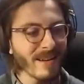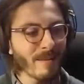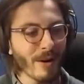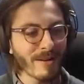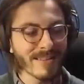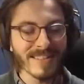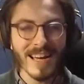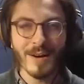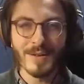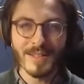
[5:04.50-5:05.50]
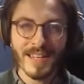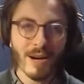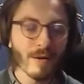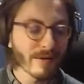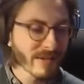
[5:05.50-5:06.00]
part of the sound. This
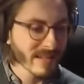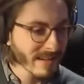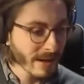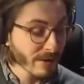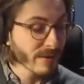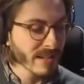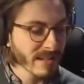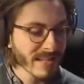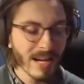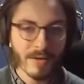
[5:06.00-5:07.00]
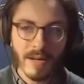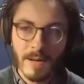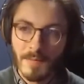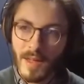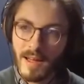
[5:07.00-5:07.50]
characteristic sound
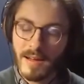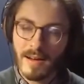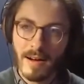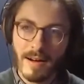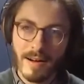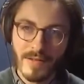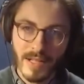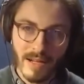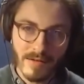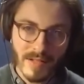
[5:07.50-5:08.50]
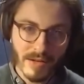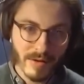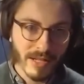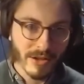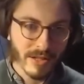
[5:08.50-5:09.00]
of a lot of
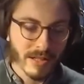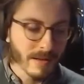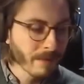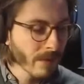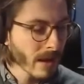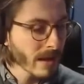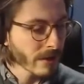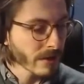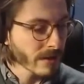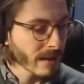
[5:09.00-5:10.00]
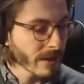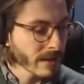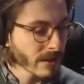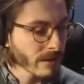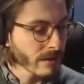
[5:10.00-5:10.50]
Central Asian and you could say
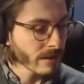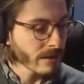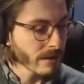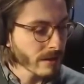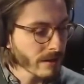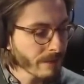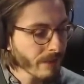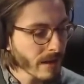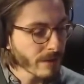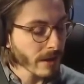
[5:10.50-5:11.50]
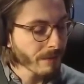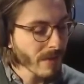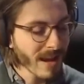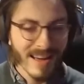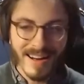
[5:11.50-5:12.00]
Middle Eastern
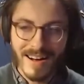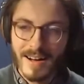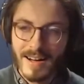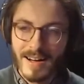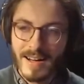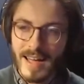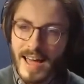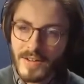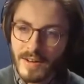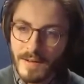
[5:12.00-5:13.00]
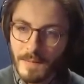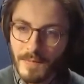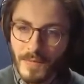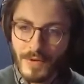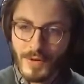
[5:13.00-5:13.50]
music. And
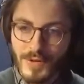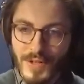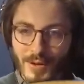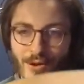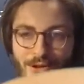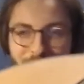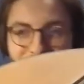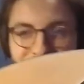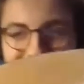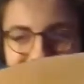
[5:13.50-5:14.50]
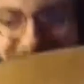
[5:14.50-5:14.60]
there's this gorgeous